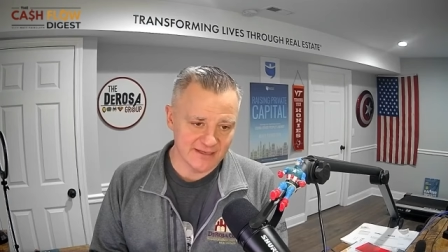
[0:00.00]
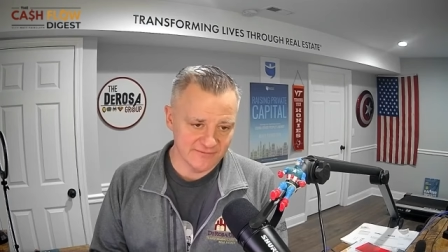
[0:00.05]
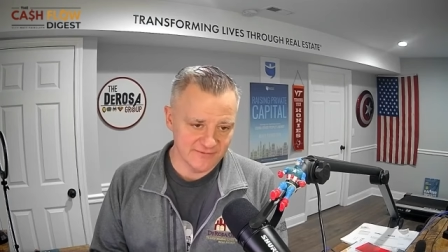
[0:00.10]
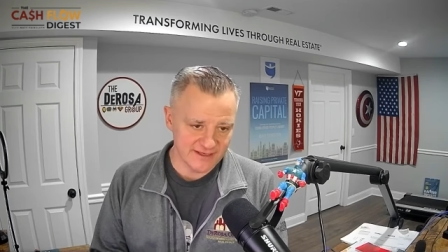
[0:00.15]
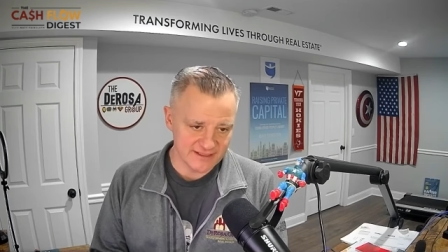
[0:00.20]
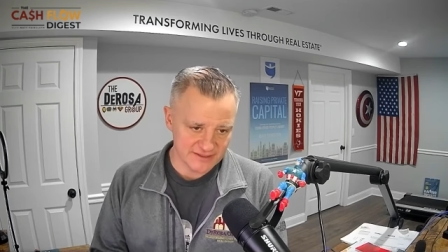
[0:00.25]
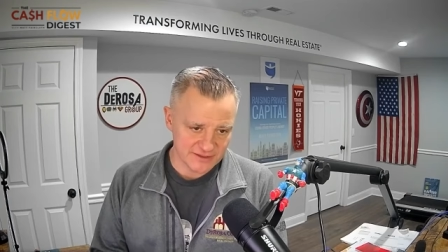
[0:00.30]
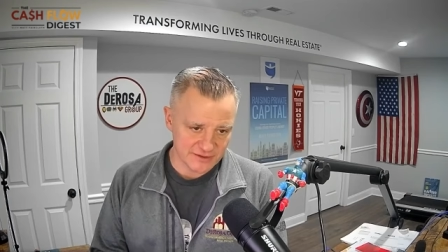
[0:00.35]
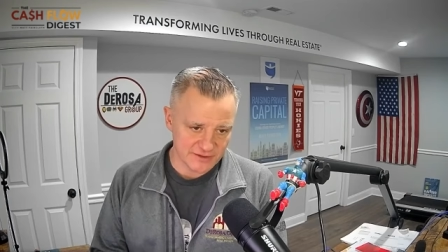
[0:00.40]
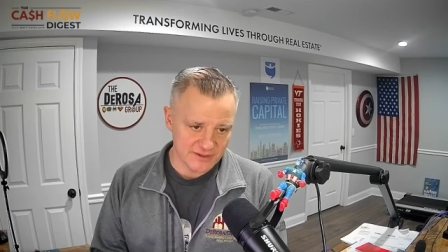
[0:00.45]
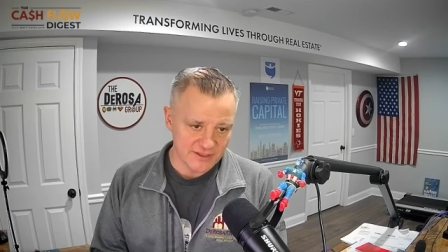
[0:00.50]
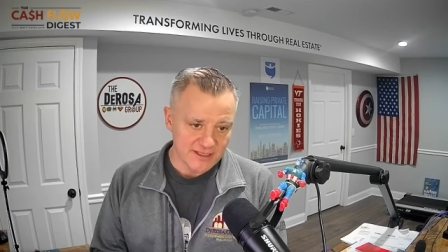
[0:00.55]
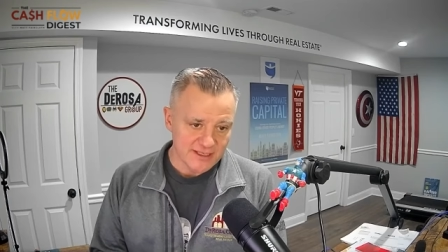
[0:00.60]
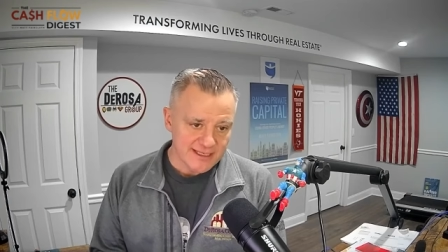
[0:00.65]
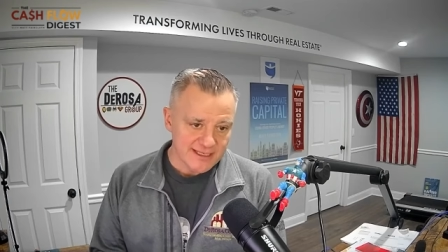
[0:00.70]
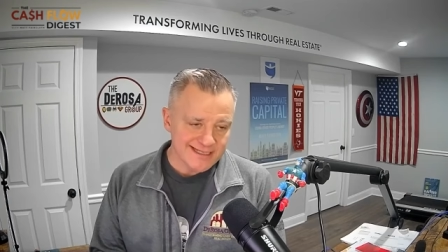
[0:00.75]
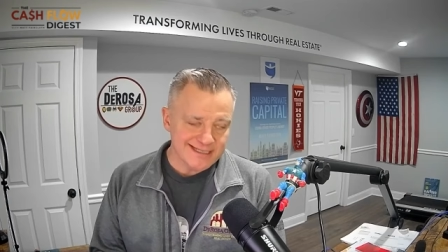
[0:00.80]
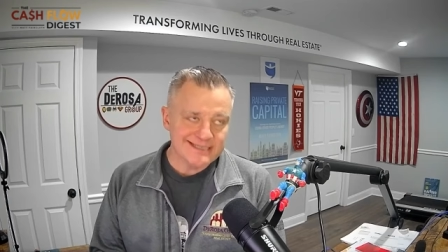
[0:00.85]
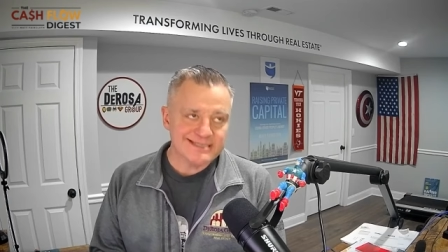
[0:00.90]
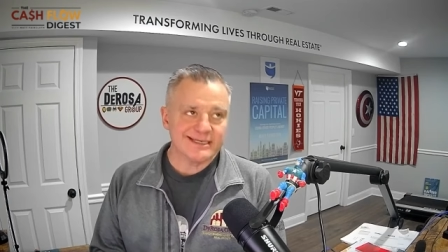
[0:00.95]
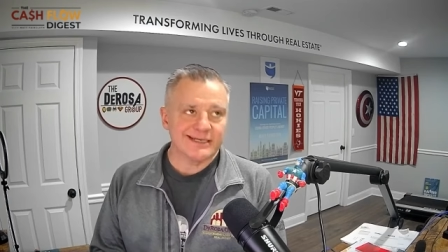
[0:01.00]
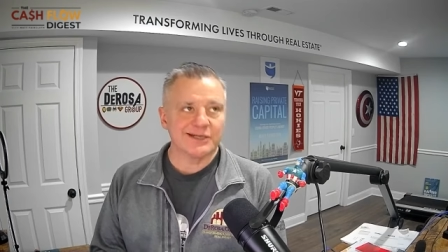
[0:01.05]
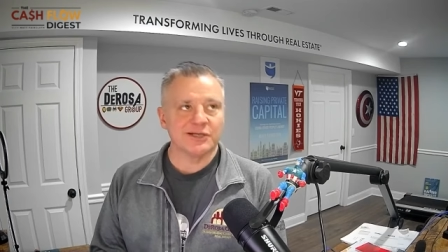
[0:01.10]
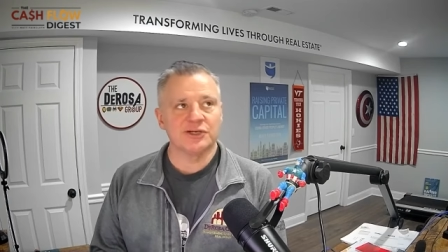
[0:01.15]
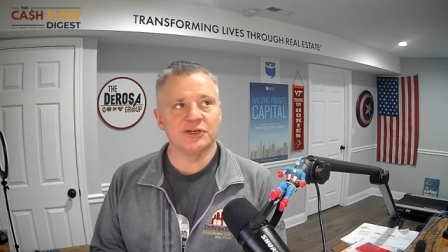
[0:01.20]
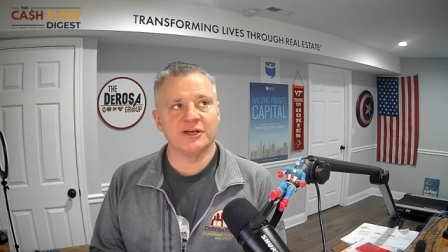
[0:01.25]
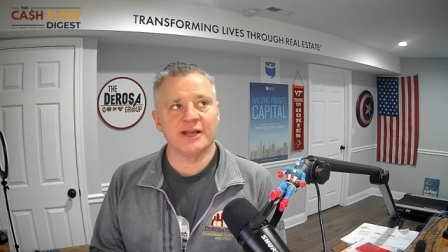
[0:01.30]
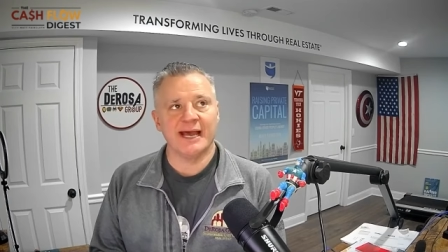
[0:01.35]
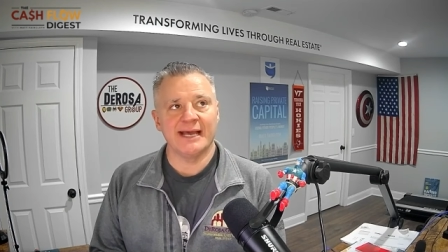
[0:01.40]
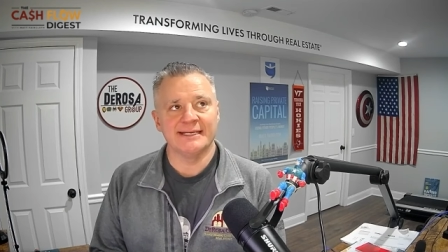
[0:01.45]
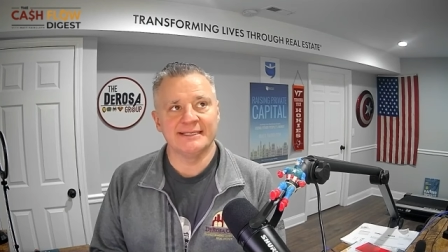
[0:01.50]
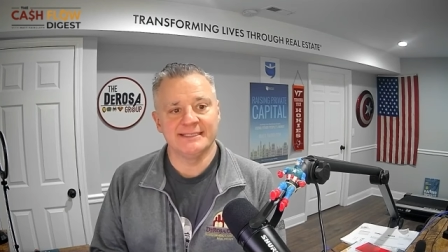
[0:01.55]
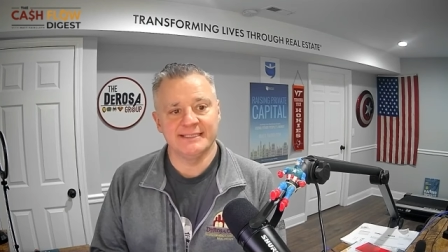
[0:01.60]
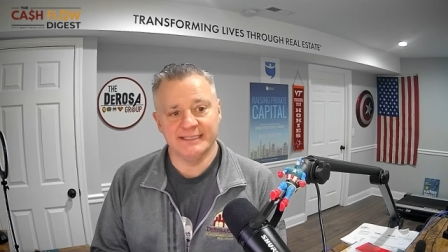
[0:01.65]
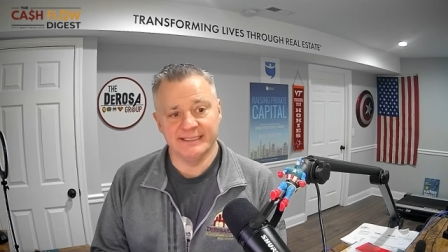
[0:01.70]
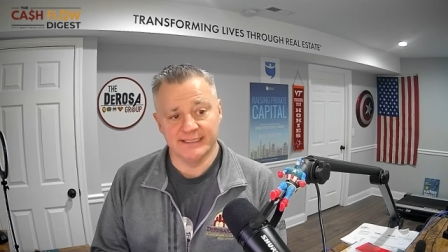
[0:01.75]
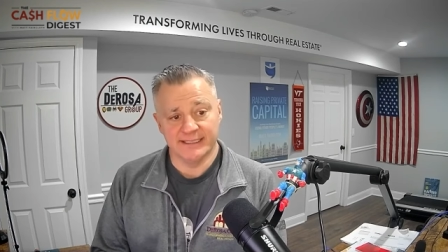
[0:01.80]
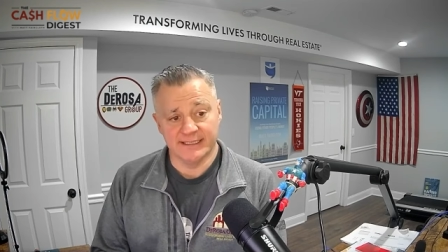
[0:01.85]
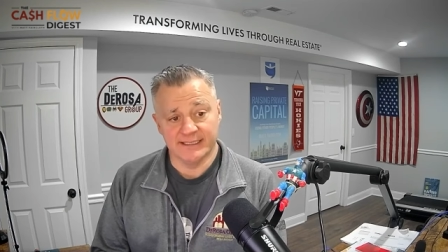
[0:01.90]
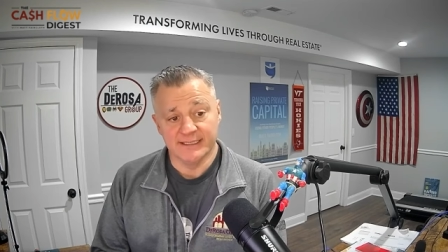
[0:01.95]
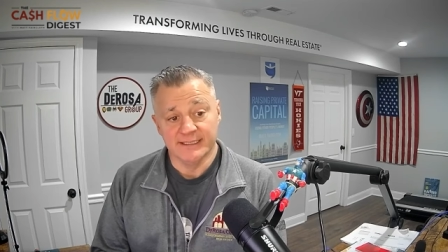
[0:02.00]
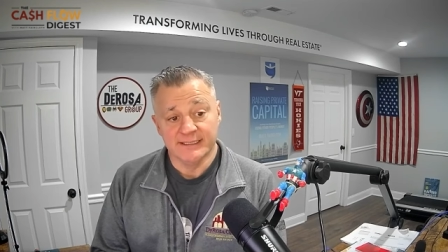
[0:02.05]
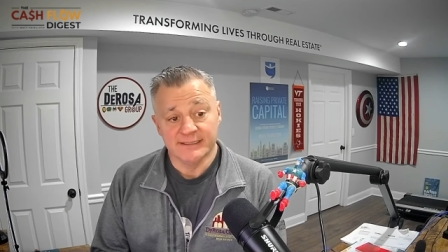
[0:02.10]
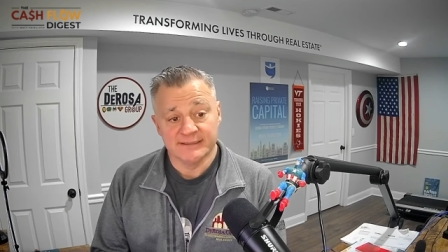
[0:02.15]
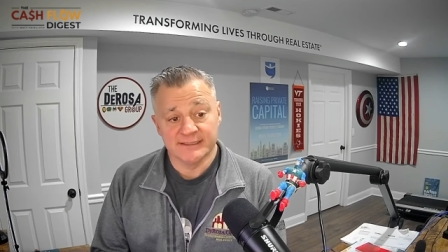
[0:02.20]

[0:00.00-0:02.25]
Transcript: investor, is it a All good right. idea